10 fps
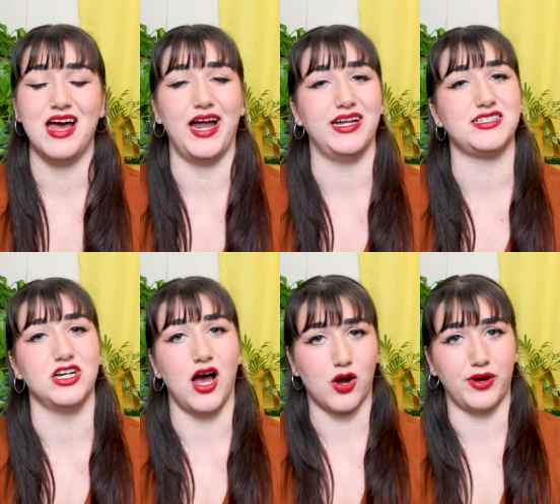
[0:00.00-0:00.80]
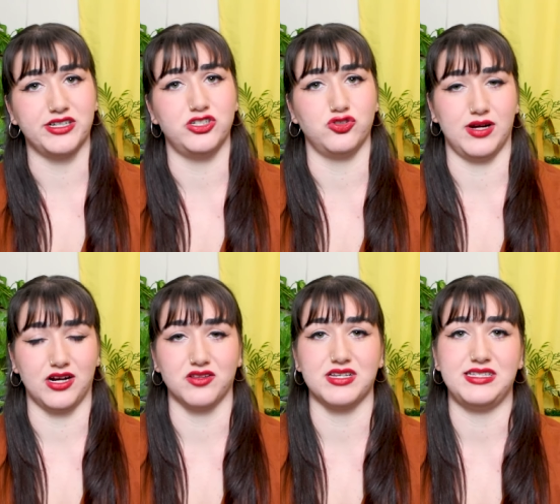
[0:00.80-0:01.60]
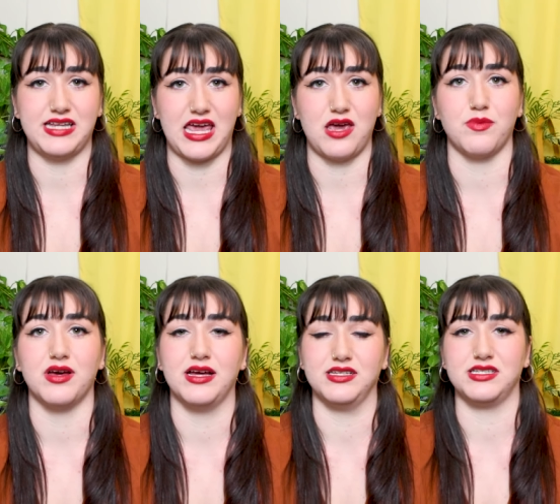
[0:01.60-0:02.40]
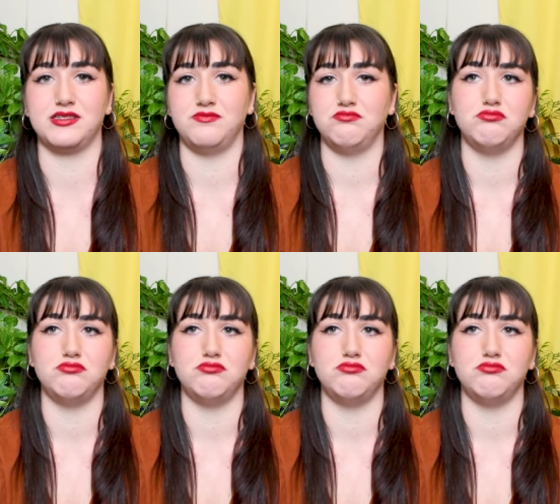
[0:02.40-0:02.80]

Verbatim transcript: and it's not going to trigger the same as